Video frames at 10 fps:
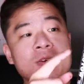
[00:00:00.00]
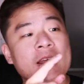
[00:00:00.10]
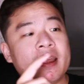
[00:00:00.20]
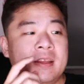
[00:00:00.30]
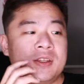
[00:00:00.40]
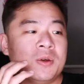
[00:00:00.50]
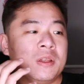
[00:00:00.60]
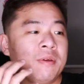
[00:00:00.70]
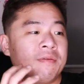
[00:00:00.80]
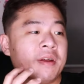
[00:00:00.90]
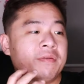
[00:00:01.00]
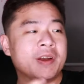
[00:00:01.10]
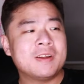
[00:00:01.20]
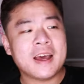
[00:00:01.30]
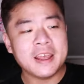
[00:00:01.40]
look like it's going to be very,
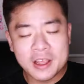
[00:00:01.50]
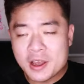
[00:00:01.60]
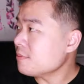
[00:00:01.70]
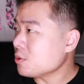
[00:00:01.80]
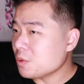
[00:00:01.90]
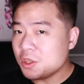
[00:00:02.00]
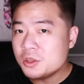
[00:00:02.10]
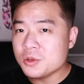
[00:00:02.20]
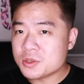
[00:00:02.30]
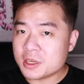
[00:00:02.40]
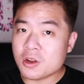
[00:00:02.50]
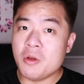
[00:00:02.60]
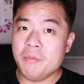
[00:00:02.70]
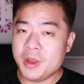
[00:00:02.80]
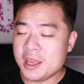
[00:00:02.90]
very light. But when you use it
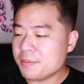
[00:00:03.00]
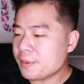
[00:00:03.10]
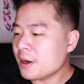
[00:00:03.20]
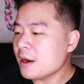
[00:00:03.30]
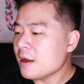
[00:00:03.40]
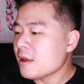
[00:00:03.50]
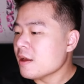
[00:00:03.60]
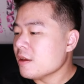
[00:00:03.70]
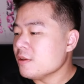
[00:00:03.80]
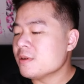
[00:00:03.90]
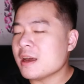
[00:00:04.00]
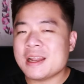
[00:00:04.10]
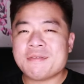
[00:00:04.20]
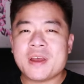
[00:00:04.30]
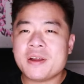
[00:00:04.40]
on paper, you
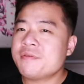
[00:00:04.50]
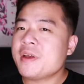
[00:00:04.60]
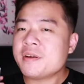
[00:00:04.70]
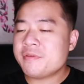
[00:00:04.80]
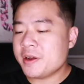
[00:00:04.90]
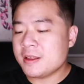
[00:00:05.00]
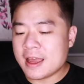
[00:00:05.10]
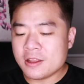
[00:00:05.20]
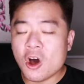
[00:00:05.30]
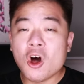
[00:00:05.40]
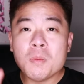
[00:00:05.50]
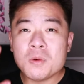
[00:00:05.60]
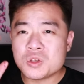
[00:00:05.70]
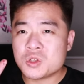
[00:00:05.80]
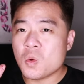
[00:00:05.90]
get a very, very, very light,
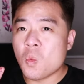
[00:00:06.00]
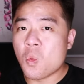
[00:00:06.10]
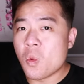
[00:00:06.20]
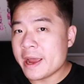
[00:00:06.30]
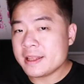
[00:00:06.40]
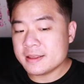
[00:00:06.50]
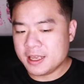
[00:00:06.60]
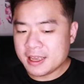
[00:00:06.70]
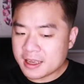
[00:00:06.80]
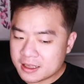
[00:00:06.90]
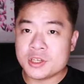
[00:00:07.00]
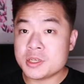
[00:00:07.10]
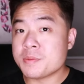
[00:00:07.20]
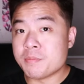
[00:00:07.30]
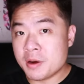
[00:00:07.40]
almost white ink, which
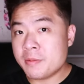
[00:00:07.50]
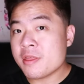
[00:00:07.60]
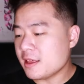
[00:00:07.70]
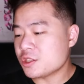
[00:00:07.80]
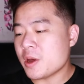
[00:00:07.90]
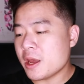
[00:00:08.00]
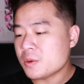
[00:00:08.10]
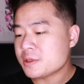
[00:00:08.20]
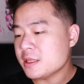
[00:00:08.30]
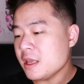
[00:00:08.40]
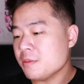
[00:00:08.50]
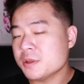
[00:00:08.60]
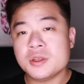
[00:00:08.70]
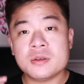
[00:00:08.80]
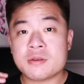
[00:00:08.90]
is a bummer. That's why I wasn't able
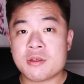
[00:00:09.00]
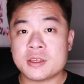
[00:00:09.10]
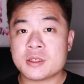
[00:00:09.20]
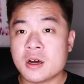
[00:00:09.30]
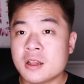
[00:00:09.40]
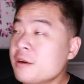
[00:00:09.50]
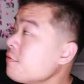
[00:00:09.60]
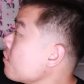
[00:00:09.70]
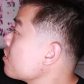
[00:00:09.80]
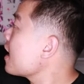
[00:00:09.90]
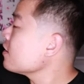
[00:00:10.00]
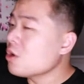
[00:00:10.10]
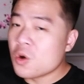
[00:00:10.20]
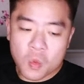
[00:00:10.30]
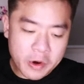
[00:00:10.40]
to use this color for that
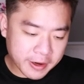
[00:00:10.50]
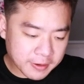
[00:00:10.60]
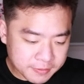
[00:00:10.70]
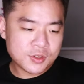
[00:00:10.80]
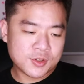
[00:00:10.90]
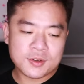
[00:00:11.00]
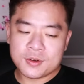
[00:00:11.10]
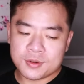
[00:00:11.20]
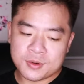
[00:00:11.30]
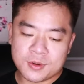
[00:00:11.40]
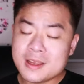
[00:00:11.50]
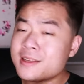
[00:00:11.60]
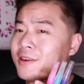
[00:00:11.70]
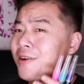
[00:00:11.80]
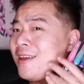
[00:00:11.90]
work. So
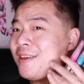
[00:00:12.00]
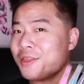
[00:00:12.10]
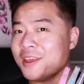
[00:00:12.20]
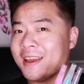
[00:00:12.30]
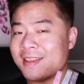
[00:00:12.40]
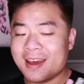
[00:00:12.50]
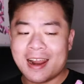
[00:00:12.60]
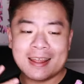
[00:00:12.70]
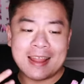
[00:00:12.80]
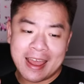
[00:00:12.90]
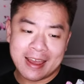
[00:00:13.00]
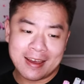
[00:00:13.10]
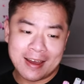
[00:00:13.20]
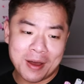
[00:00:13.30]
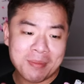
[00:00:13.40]
is there anything that I like
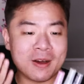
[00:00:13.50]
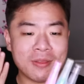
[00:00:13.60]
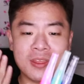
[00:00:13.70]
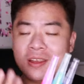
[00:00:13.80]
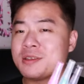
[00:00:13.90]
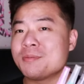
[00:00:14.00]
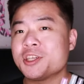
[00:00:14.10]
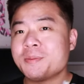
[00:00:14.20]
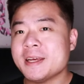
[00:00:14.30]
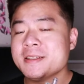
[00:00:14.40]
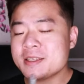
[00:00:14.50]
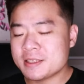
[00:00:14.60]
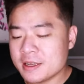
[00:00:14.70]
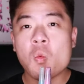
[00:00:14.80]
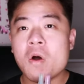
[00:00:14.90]
about these brush
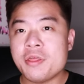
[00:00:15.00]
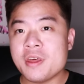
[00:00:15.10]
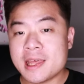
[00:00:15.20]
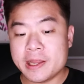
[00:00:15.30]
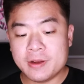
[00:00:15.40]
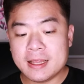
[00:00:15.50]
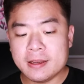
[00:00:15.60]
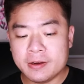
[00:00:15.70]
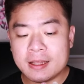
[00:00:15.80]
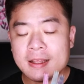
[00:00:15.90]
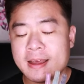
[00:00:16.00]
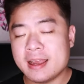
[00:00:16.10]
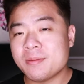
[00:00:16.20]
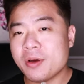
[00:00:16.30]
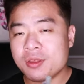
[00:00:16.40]
pens? One thing that I really, really
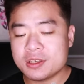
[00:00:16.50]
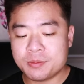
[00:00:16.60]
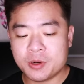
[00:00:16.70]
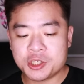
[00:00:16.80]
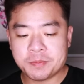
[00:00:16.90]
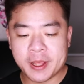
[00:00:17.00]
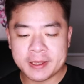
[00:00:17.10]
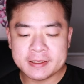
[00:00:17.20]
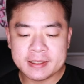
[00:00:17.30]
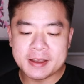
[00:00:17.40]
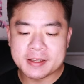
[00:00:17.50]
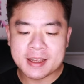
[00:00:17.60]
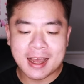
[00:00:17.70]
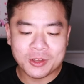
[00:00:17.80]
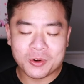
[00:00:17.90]
like about this brush pen is
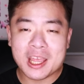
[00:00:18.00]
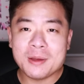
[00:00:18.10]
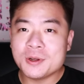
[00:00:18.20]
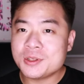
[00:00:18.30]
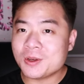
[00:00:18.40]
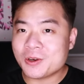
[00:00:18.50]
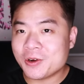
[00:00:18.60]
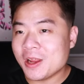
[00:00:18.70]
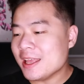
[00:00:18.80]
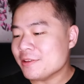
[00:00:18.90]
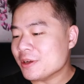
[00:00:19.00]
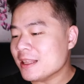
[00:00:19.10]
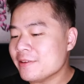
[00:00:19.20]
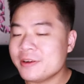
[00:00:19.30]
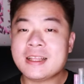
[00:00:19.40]
that you're able to create
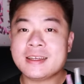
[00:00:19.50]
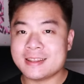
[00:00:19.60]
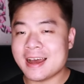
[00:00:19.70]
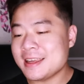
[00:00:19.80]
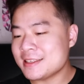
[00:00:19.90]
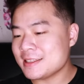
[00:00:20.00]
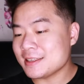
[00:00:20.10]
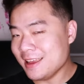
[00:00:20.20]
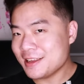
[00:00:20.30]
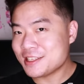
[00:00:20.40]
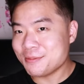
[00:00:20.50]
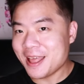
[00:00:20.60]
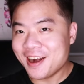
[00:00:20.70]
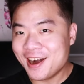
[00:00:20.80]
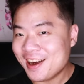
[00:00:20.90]
really, really nice ink
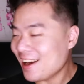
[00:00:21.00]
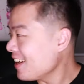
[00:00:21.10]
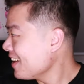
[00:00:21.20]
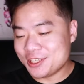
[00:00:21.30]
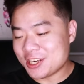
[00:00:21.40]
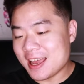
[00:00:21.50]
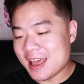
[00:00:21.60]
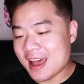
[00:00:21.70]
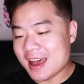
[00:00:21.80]
splatter, which I